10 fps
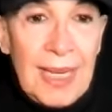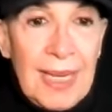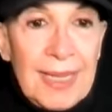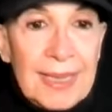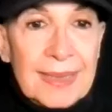
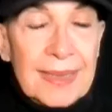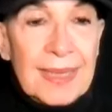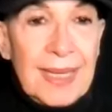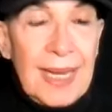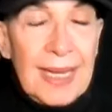
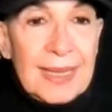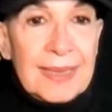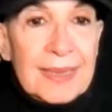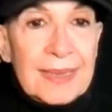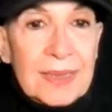and
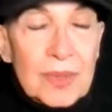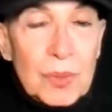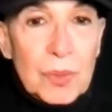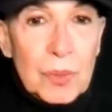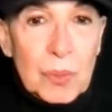and
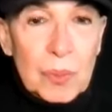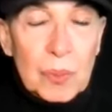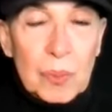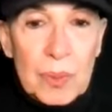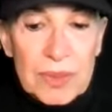who
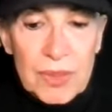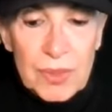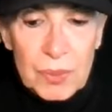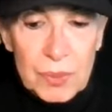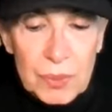want
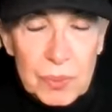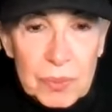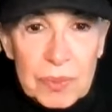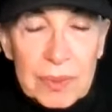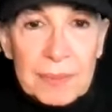
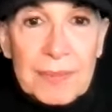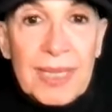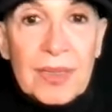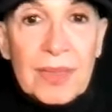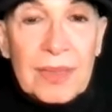to
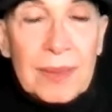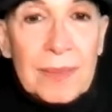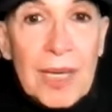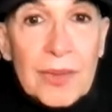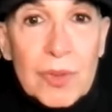make
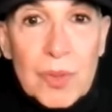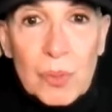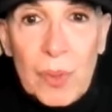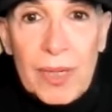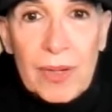others
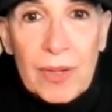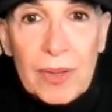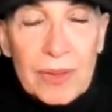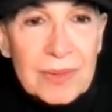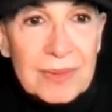
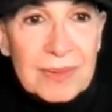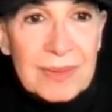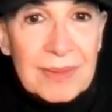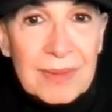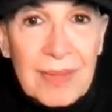aware
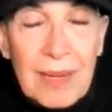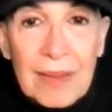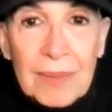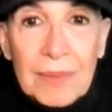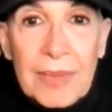
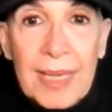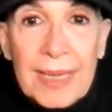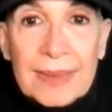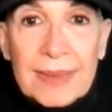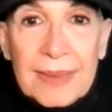um,
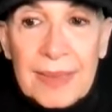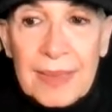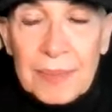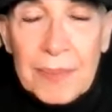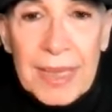and
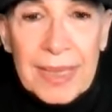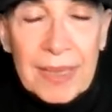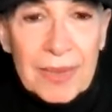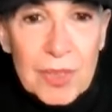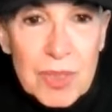make
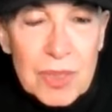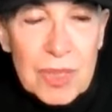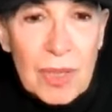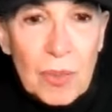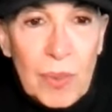others
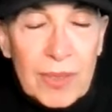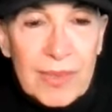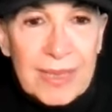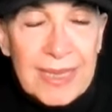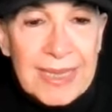aware
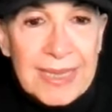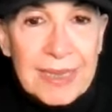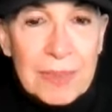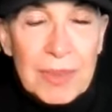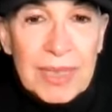that they need
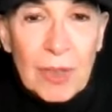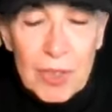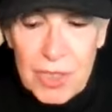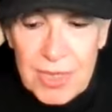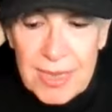to be
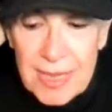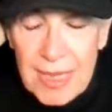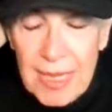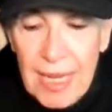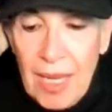cautious.
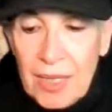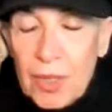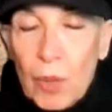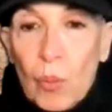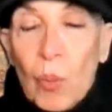
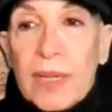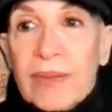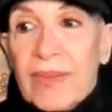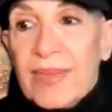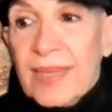You know, one
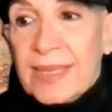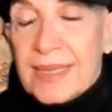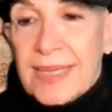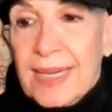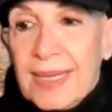of the
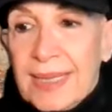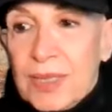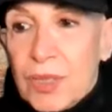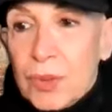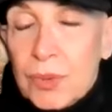things that I
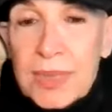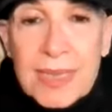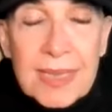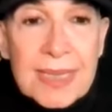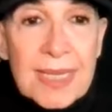can do is
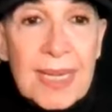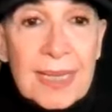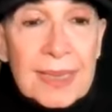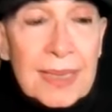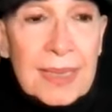to
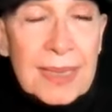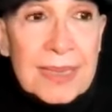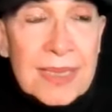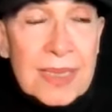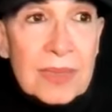say
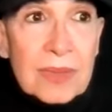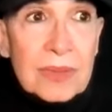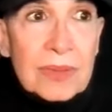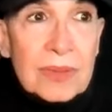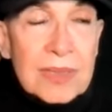is
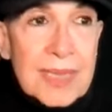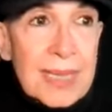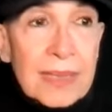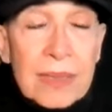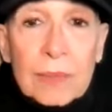to
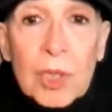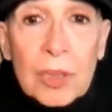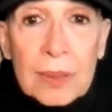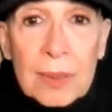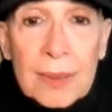say to them,
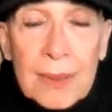look,